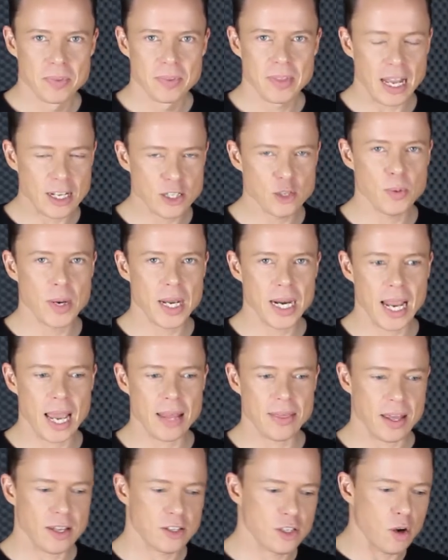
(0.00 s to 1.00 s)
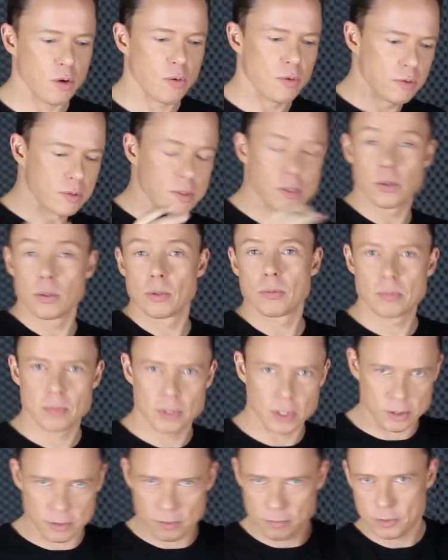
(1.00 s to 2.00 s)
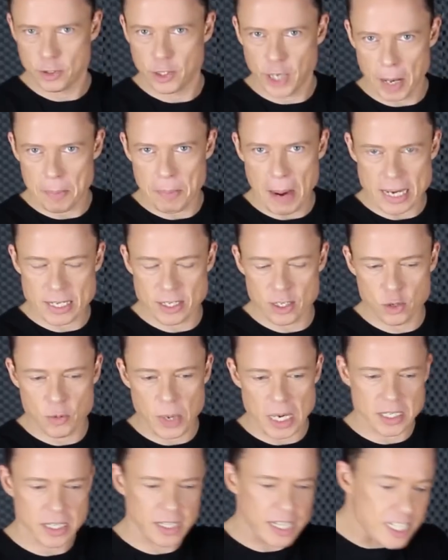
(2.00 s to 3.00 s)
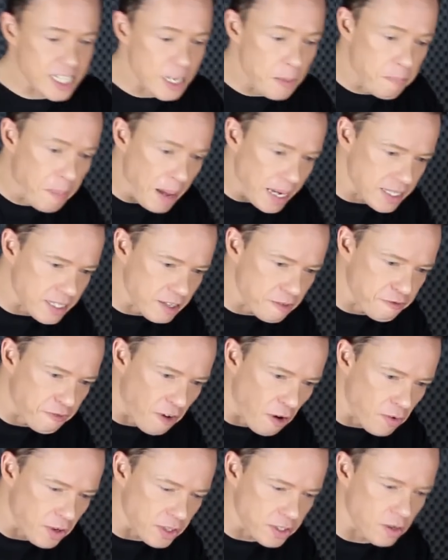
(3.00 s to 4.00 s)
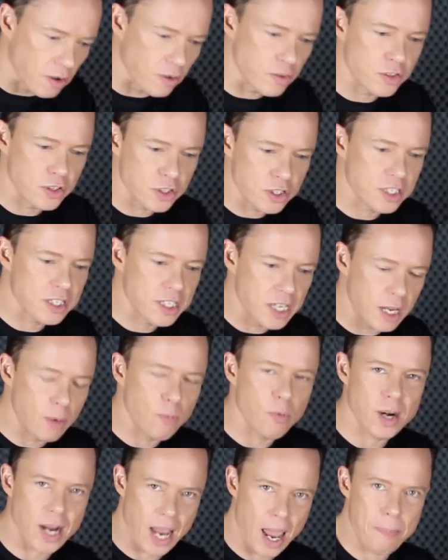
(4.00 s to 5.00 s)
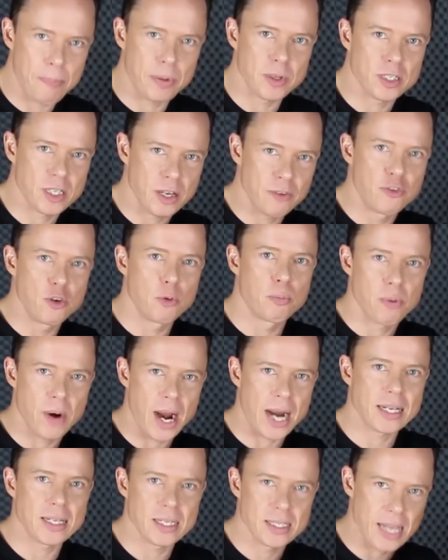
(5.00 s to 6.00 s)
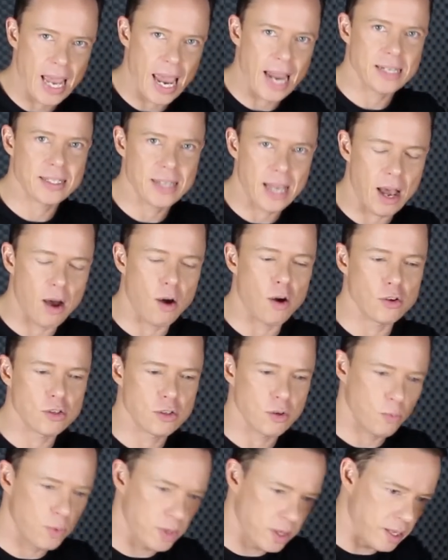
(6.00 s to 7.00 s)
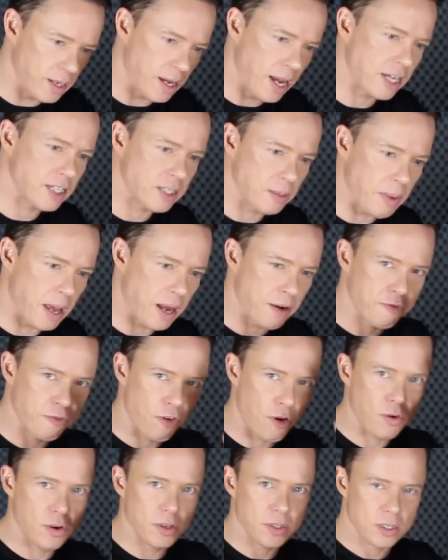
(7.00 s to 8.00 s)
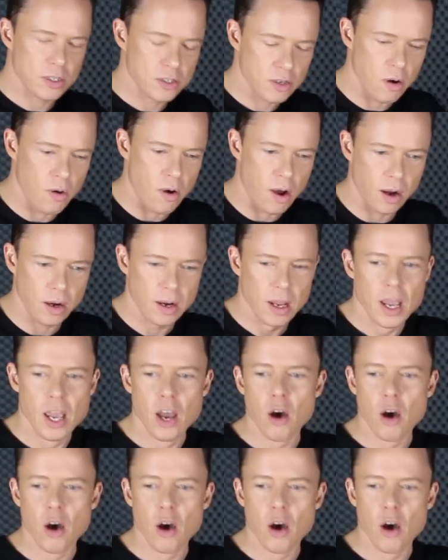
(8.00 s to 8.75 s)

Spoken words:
That's the way to get there. So to just get back to the question, is it best to focus on just seeing what happens if you practice X hours or with X amount of focus and so on?